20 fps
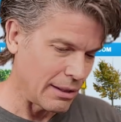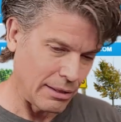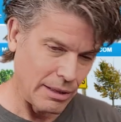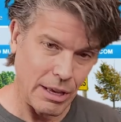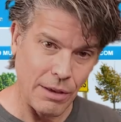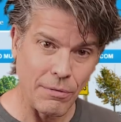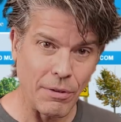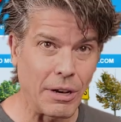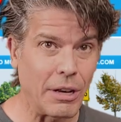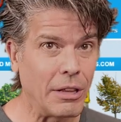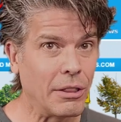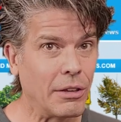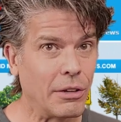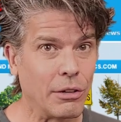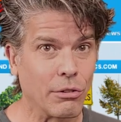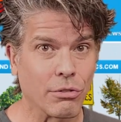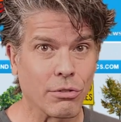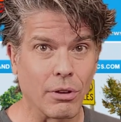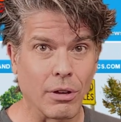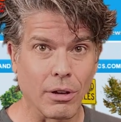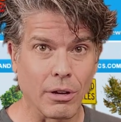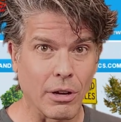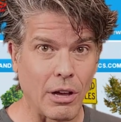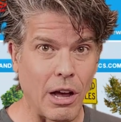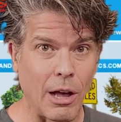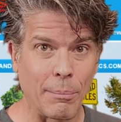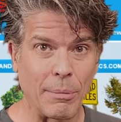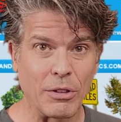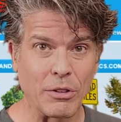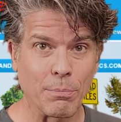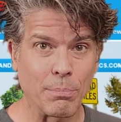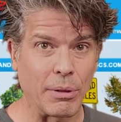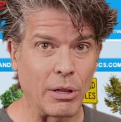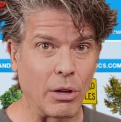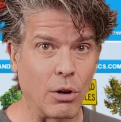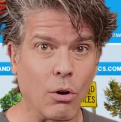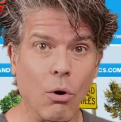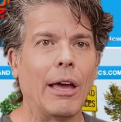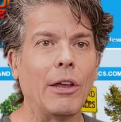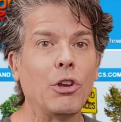leave it in the comments
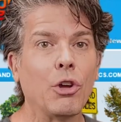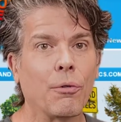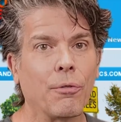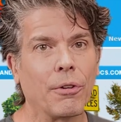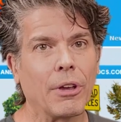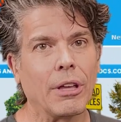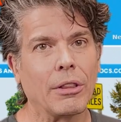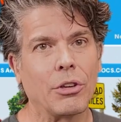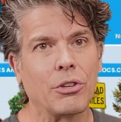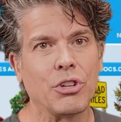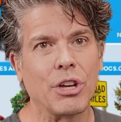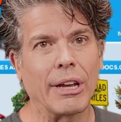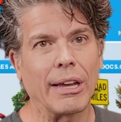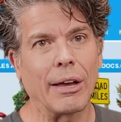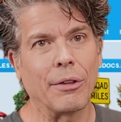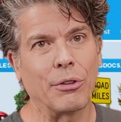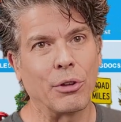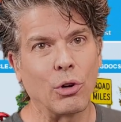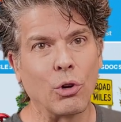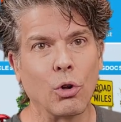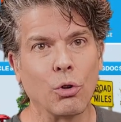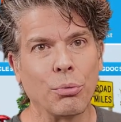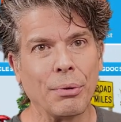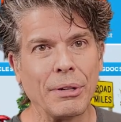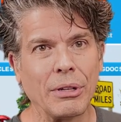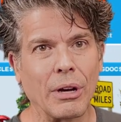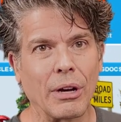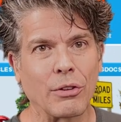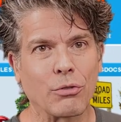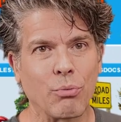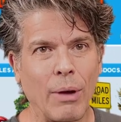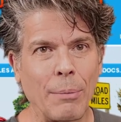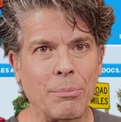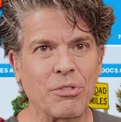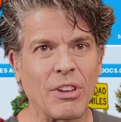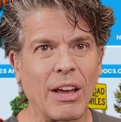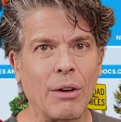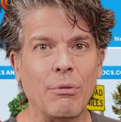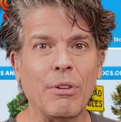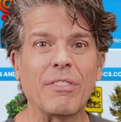below. And don't forget to check out the GoldwingDocs
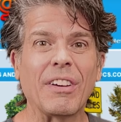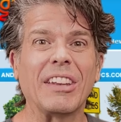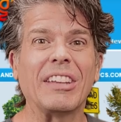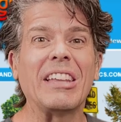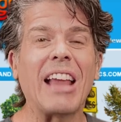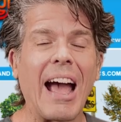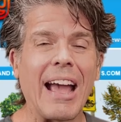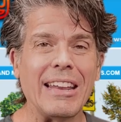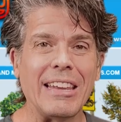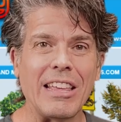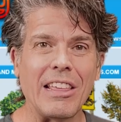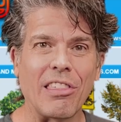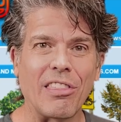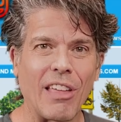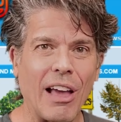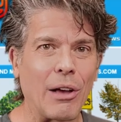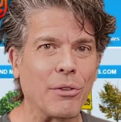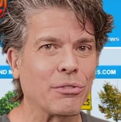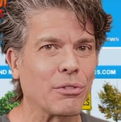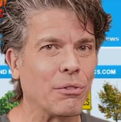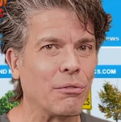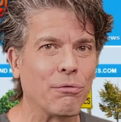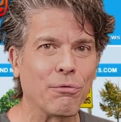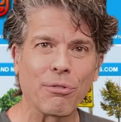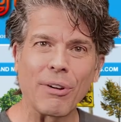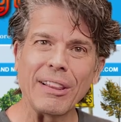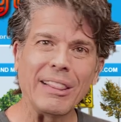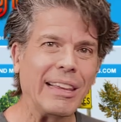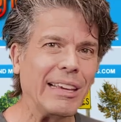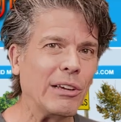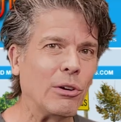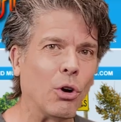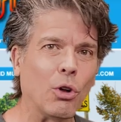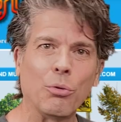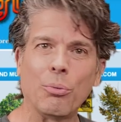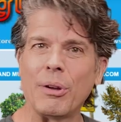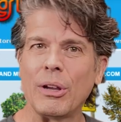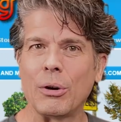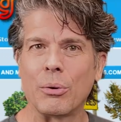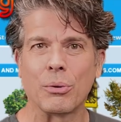website. We've got 90,000 friendly
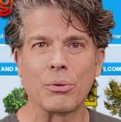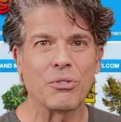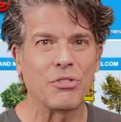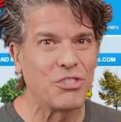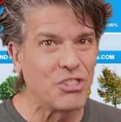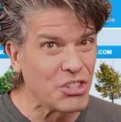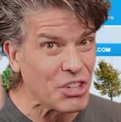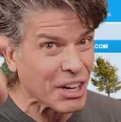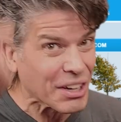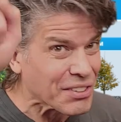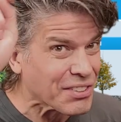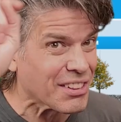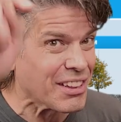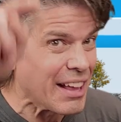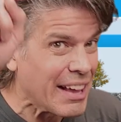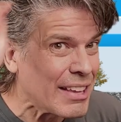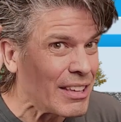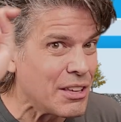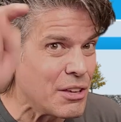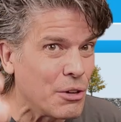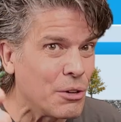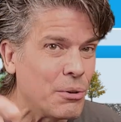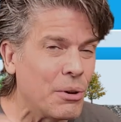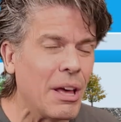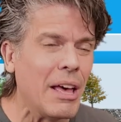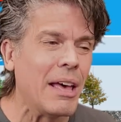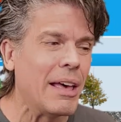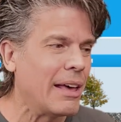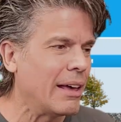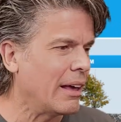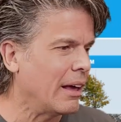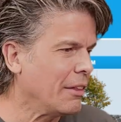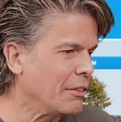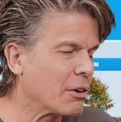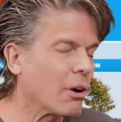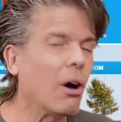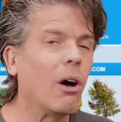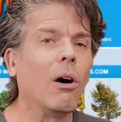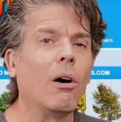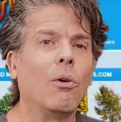Goldwing owners just like you, and
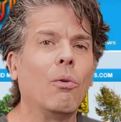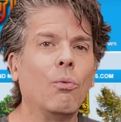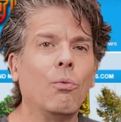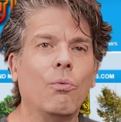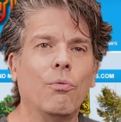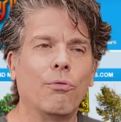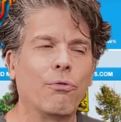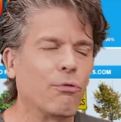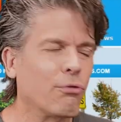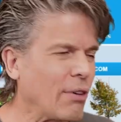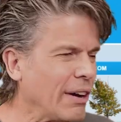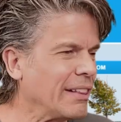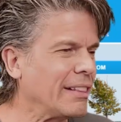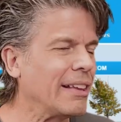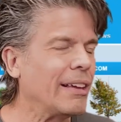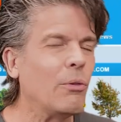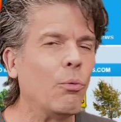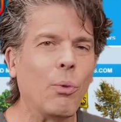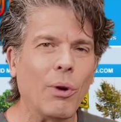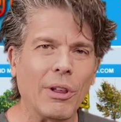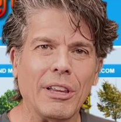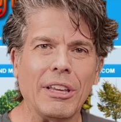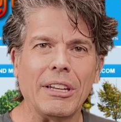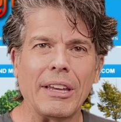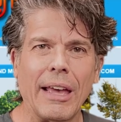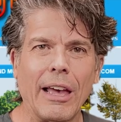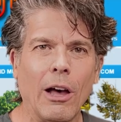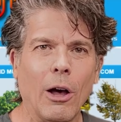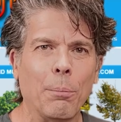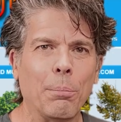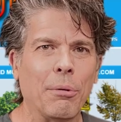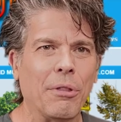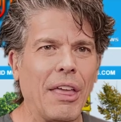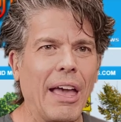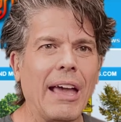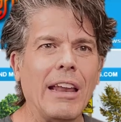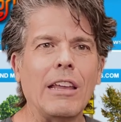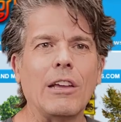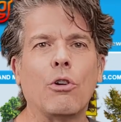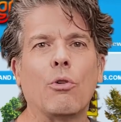they're all friendly, willing to help with
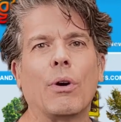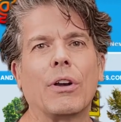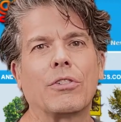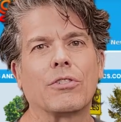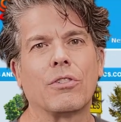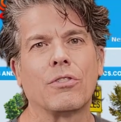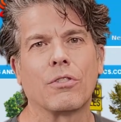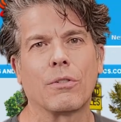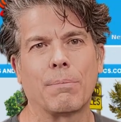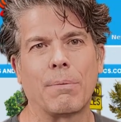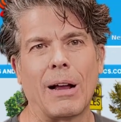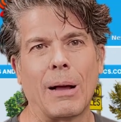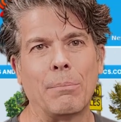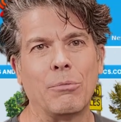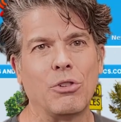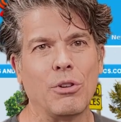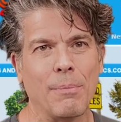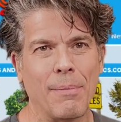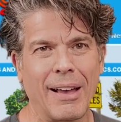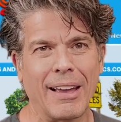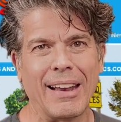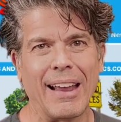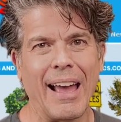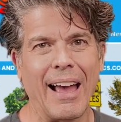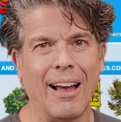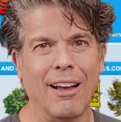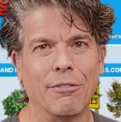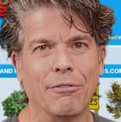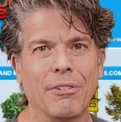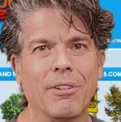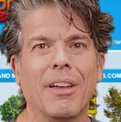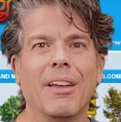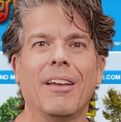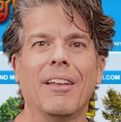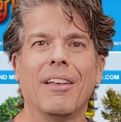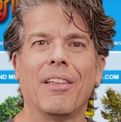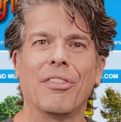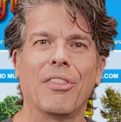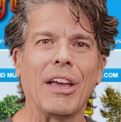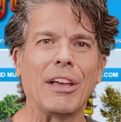any questions or problems you might have.
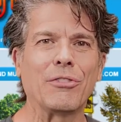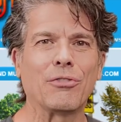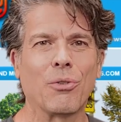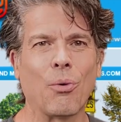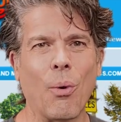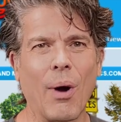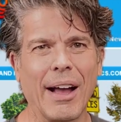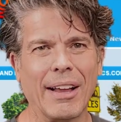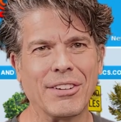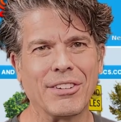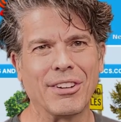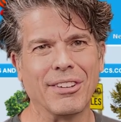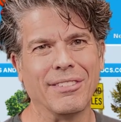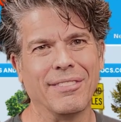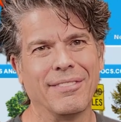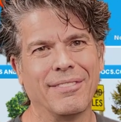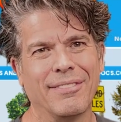Thanks for watching.